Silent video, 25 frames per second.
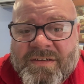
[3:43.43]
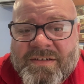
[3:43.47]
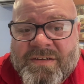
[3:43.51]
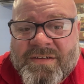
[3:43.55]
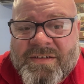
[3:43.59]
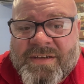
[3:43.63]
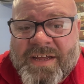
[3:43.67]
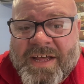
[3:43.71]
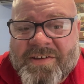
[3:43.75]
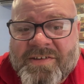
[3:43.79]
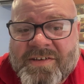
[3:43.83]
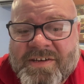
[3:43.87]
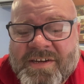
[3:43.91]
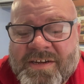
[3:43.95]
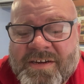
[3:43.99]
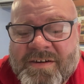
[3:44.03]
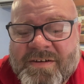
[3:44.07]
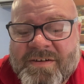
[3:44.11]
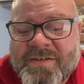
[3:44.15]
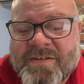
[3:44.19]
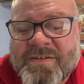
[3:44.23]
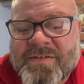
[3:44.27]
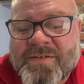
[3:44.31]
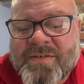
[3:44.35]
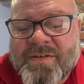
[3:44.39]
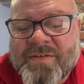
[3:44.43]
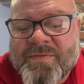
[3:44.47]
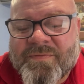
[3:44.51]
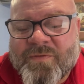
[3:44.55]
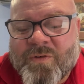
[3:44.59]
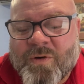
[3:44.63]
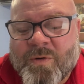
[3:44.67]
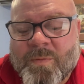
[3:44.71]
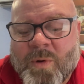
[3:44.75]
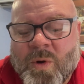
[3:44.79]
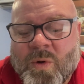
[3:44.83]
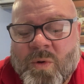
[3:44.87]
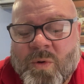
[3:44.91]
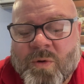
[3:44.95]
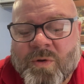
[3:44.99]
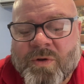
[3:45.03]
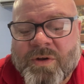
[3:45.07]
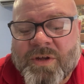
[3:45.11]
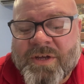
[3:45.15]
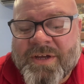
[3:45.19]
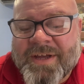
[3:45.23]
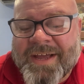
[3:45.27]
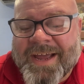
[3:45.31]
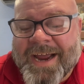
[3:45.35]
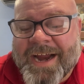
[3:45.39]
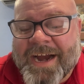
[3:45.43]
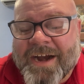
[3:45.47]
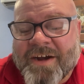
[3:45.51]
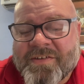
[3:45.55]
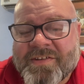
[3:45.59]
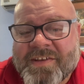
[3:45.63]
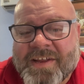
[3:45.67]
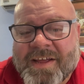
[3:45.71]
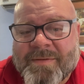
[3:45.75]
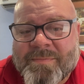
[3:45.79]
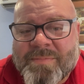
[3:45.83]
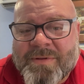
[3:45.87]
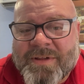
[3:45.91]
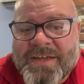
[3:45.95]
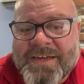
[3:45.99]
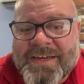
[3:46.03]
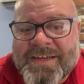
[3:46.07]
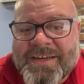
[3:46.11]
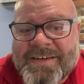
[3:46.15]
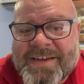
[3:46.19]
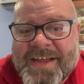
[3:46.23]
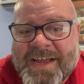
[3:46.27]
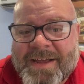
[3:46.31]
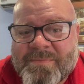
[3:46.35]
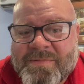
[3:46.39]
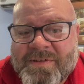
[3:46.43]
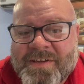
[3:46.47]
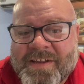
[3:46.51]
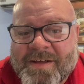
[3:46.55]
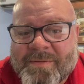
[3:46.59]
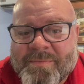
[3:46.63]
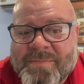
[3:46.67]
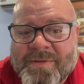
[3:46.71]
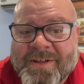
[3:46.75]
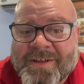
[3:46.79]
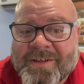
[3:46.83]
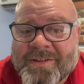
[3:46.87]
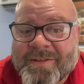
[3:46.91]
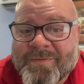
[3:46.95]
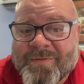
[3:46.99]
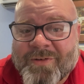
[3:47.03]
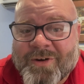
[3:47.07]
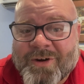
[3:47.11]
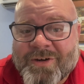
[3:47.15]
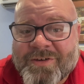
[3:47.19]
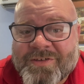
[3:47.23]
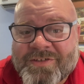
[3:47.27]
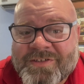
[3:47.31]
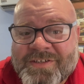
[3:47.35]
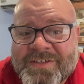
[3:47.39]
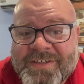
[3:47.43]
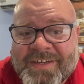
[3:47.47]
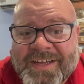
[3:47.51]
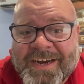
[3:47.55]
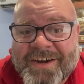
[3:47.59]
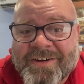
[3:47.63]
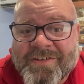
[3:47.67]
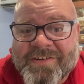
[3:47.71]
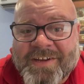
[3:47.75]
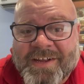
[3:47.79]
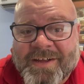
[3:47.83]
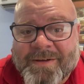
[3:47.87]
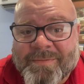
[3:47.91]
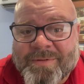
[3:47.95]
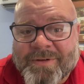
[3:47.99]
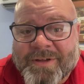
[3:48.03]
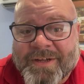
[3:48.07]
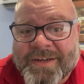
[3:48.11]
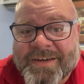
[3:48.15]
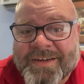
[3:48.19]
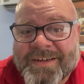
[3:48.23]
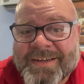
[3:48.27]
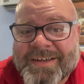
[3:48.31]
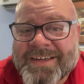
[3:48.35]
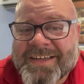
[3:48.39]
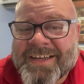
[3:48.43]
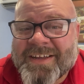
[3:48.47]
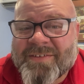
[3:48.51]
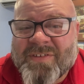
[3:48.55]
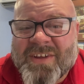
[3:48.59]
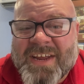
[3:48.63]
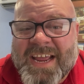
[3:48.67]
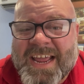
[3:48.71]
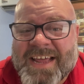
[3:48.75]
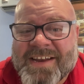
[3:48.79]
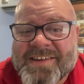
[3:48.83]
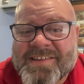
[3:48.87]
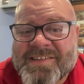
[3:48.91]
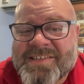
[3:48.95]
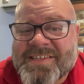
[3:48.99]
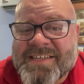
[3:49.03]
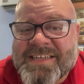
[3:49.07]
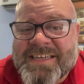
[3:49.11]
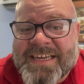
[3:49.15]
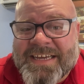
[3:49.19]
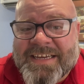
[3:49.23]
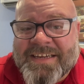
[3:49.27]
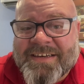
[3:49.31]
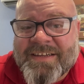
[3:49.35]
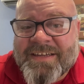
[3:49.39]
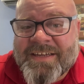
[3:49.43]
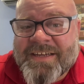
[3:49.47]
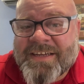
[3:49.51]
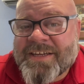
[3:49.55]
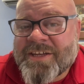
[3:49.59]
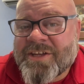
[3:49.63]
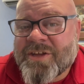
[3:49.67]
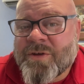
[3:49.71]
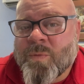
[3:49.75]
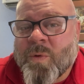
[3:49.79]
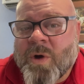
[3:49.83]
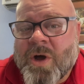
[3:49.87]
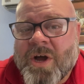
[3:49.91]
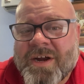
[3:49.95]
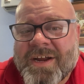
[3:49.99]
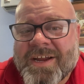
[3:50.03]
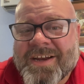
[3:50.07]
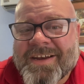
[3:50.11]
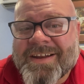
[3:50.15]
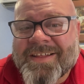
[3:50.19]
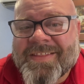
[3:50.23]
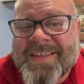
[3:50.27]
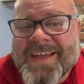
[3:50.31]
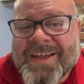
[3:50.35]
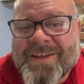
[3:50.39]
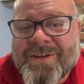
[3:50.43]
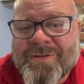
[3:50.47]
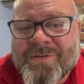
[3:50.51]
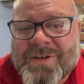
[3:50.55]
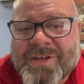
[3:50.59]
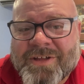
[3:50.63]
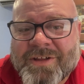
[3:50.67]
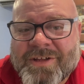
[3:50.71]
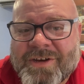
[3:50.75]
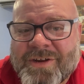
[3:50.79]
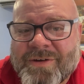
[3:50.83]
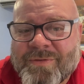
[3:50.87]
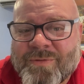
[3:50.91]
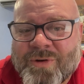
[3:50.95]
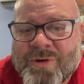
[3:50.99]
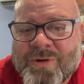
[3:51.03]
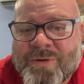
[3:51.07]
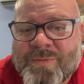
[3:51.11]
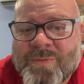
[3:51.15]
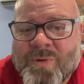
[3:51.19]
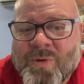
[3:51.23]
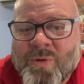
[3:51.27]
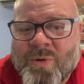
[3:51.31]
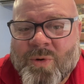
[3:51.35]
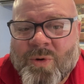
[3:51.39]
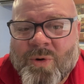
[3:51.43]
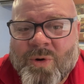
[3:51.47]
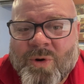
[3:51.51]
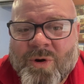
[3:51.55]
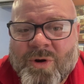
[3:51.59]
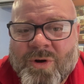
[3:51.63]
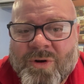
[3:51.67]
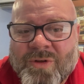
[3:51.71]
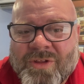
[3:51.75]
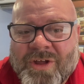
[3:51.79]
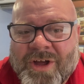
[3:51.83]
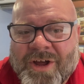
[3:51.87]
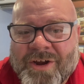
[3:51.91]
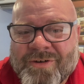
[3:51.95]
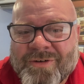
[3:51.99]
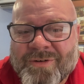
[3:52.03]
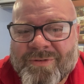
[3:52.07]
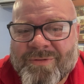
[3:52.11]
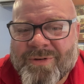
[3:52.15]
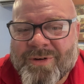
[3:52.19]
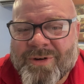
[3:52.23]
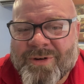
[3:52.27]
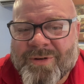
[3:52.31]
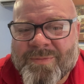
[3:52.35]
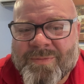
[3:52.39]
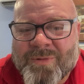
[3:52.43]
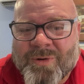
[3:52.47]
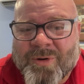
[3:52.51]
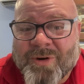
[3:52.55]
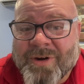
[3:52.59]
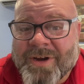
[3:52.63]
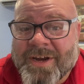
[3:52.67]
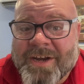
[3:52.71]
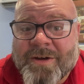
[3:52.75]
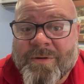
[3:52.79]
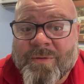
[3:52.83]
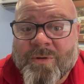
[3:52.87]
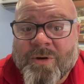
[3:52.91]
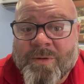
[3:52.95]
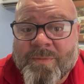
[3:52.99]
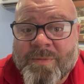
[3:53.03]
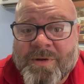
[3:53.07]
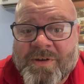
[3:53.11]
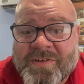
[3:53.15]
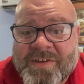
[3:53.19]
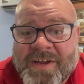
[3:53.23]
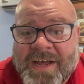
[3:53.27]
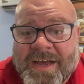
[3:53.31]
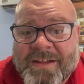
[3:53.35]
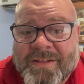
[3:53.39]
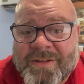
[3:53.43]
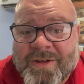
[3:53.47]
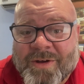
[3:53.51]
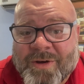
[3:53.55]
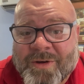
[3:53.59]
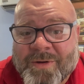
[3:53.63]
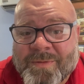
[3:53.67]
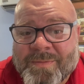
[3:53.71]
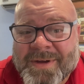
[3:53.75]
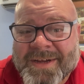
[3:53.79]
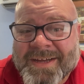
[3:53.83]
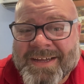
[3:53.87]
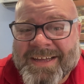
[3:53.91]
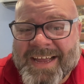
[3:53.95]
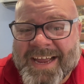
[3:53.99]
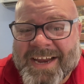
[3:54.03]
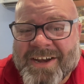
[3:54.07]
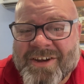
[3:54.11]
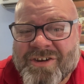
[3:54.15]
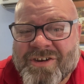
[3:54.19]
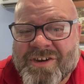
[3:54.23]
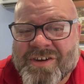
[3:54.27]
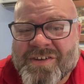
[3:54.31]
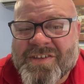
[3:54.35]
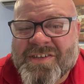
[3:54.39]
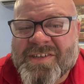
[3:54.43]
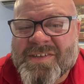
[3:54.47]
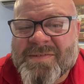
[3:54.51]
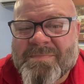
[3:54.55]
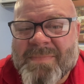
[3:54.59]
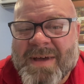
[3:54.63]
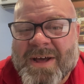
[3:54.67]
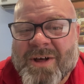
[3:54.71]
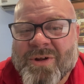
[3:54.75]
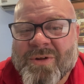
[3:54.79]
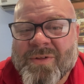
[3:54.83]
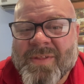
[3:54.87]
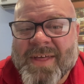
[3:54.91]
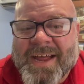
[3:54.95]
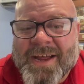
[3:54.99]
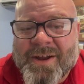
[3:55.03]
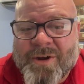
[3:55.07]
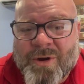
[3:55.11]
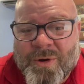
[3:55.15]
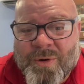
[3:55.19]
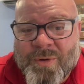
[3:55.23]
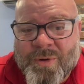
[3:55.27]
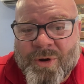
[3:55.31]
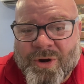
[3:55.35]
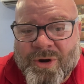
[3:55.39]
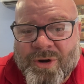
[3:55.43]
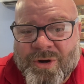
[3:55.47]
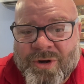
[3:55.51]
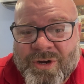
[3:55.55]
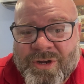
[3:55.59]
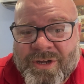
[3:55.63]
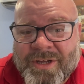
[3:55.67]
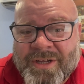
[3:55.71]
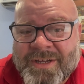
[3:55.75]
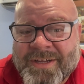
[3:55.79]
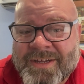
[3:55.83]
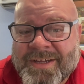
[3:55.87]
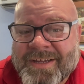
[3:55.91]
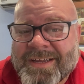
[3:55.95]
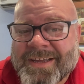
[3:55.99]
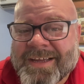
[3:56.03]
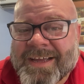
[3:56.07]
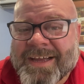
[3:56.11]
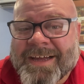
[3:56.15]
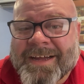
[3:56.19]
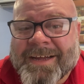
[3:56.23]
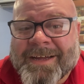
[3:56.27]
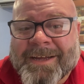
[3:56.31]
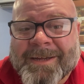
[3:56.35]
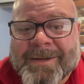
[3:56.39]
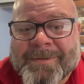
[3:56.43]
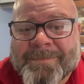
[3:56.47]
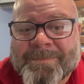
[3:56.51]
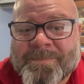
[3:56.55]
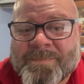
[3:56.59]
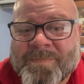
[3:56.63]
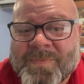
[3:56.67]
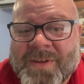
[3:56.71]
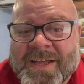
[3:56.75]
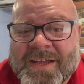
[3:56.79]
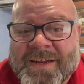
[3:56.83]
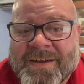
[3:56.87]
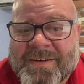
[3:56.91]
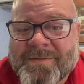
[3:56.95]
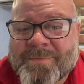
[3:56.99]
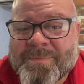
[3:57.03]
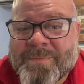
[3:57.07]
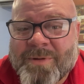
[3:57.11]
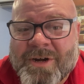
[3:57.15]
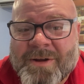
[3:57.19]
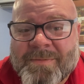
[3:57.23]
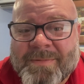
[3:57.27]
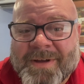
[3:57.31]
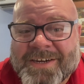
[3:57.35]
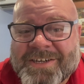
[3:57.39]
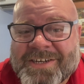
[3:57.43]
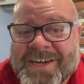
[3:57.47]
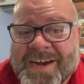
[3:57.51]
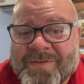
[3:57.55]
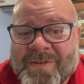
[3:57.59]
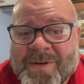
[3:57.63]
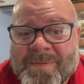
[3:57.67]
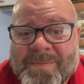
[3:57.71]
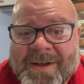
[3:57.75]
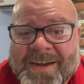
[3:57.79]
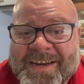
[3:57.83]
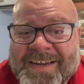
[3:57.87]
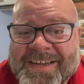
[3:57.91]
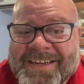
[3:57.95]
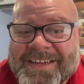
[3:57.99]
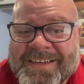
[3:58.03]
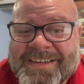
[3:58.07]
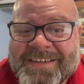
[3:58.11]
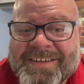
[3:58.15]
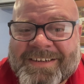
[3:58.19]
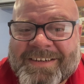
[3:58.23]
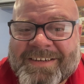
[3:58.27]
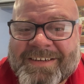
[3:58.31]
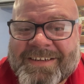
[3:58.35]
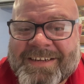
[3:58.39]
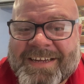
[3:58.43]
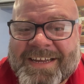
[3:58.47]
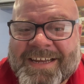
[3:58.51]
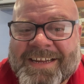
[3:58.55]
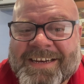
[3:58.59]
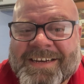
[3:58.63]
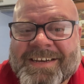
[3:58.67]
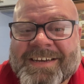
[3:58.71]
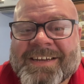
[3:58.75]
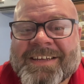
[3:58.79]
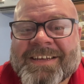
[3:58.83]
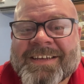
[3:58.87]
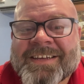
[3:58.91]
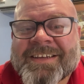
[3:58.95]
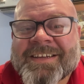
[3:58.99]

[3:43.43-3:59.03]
testing for mold: air sampling and tape sampling. The first, air sampling. If you can't see it, you walk into that utility room or laundry room or any room inside the home and you just smell that odor. And pretty much everybody can